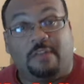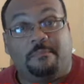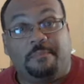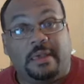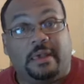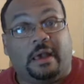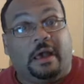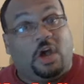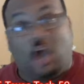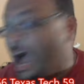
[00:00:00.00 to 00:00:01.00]
of being
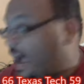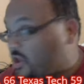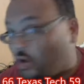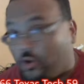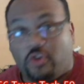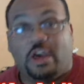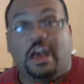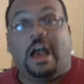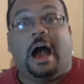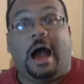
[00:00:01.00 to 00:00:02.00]
a high yardage,
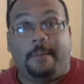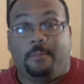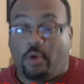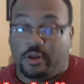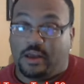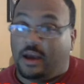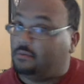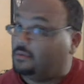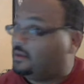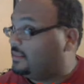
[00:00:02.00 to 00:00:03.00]
high point
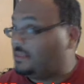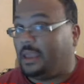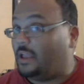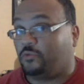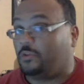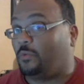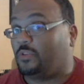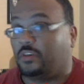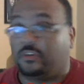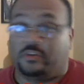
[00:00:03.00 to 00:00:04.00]
night, and they answered it with
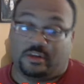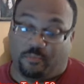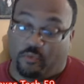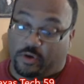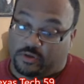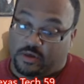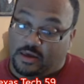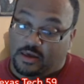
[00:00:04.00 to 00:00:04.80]
66 points